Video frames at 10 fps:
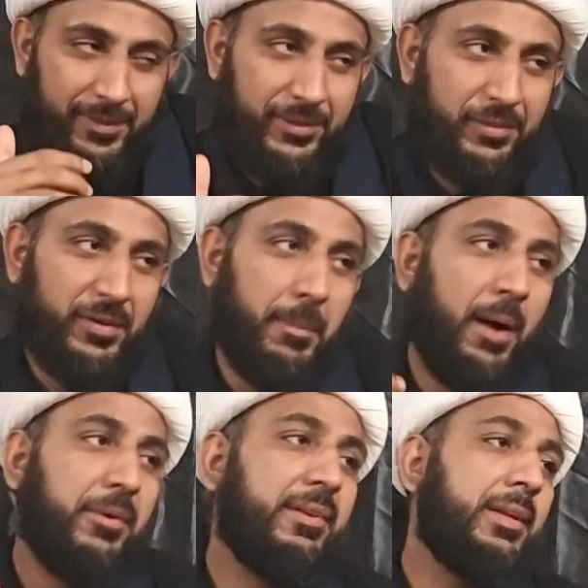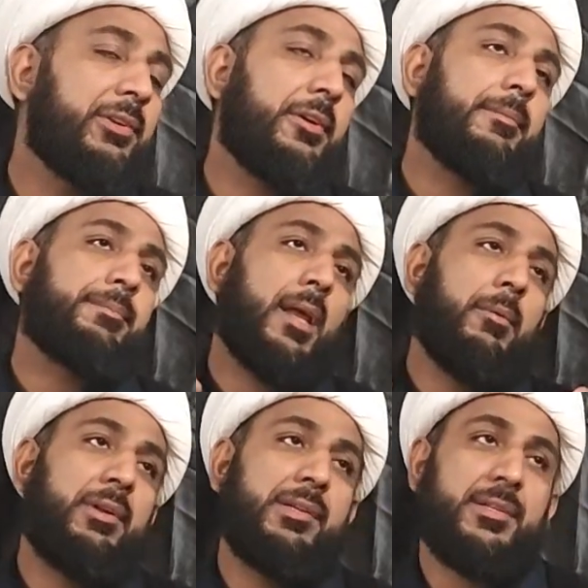This is from our teacher.
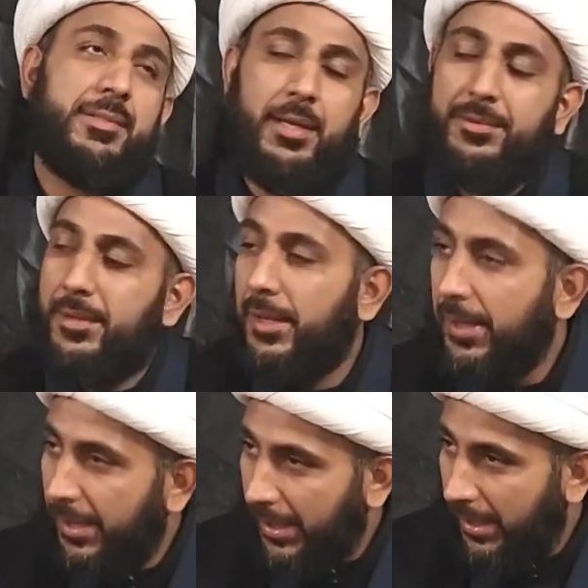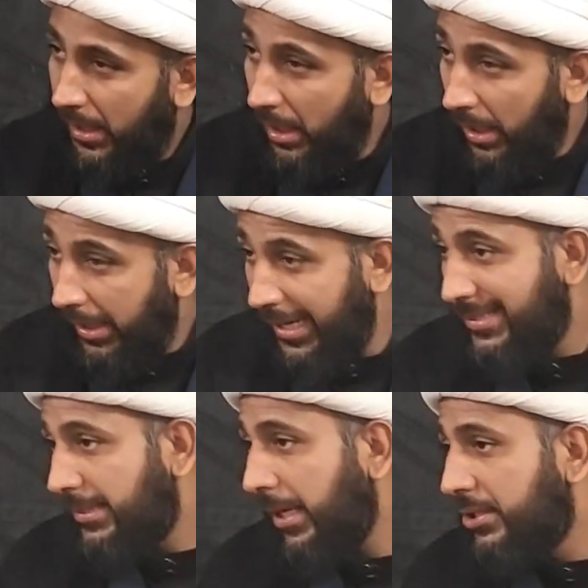Our teacher says,
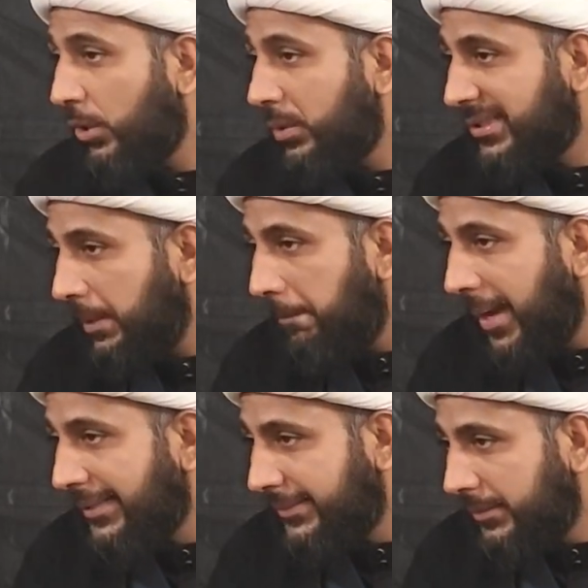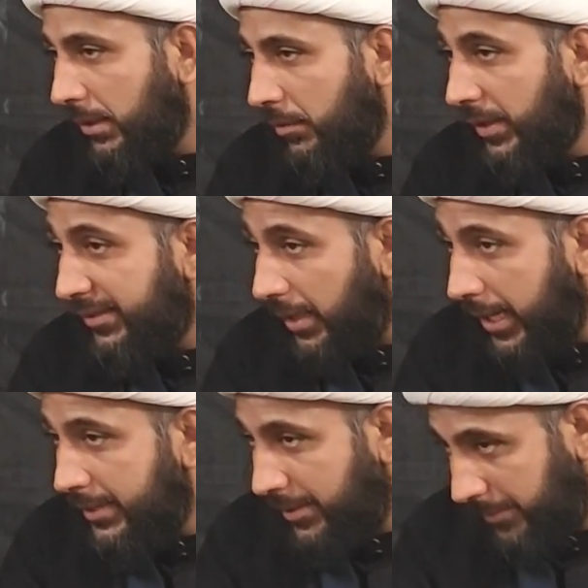his teacher was the best
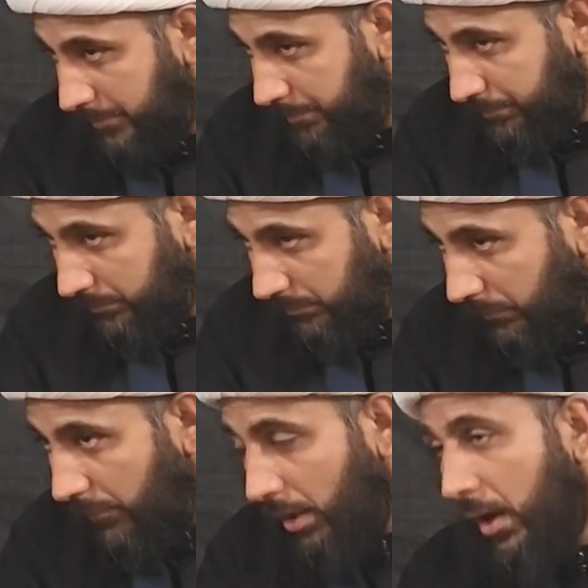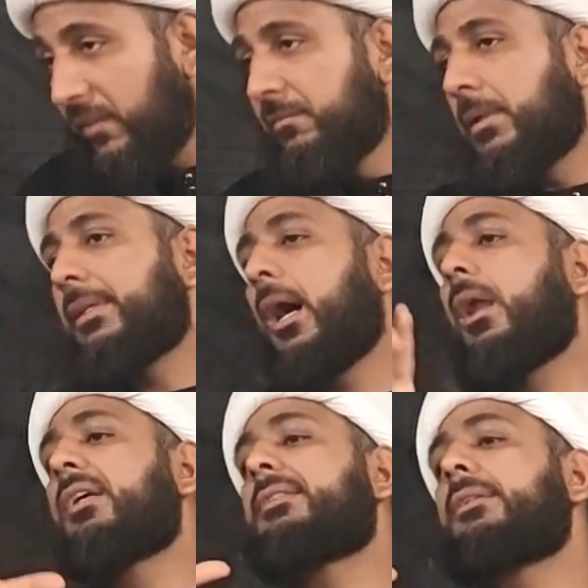reciter of
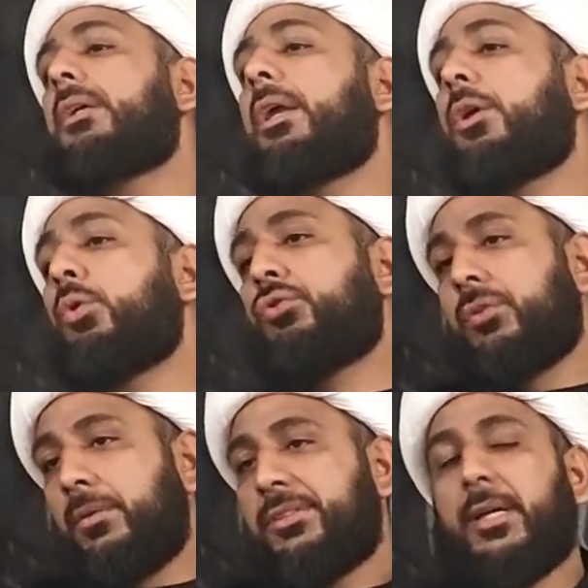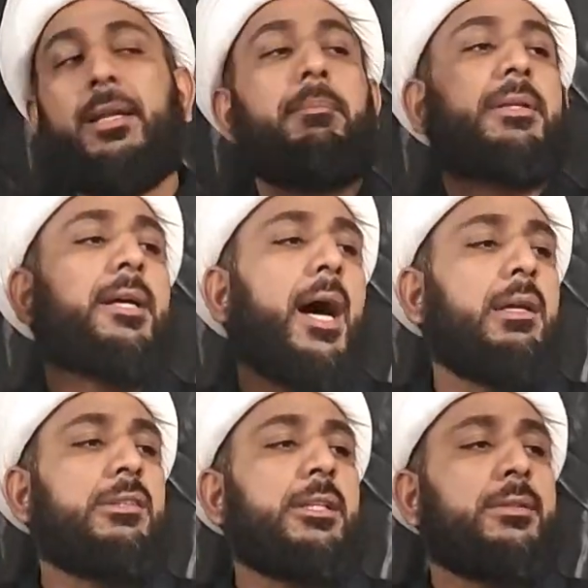majalises. He used to recite
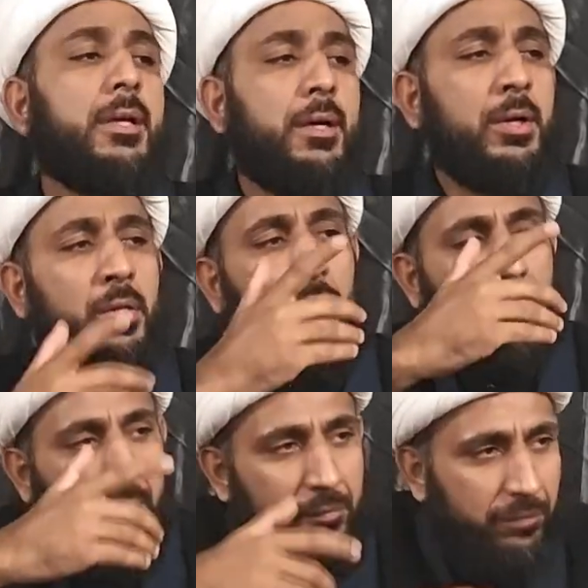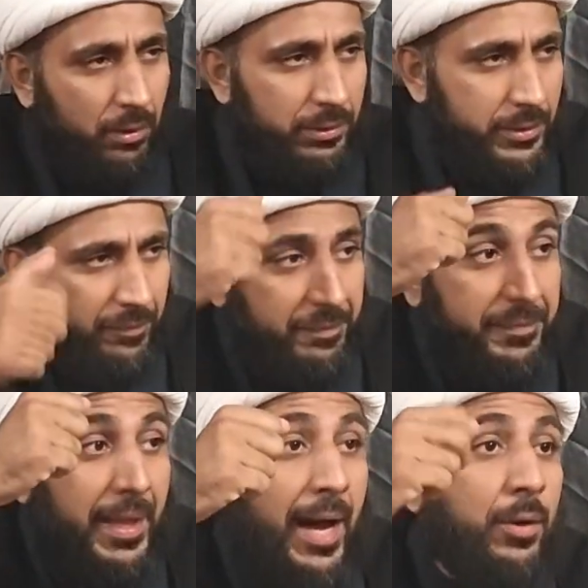majalises in front of
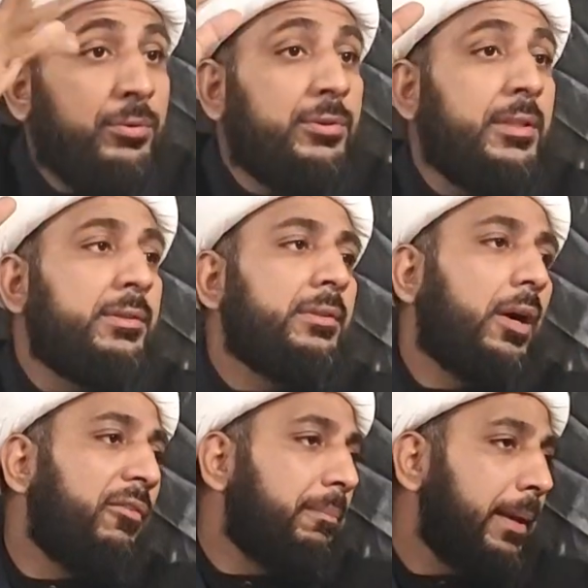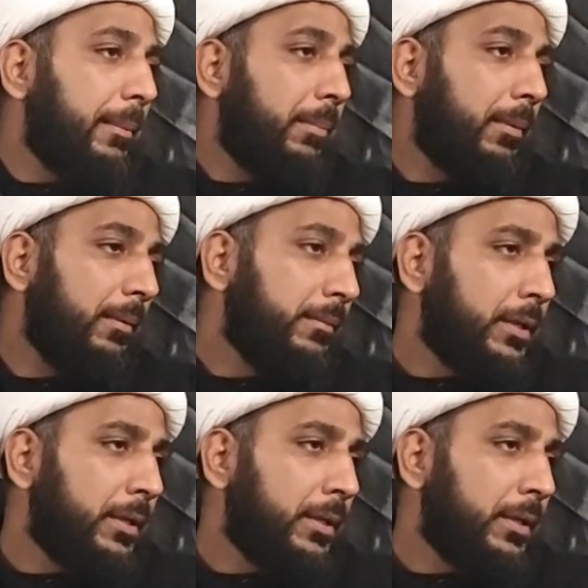thousands of people.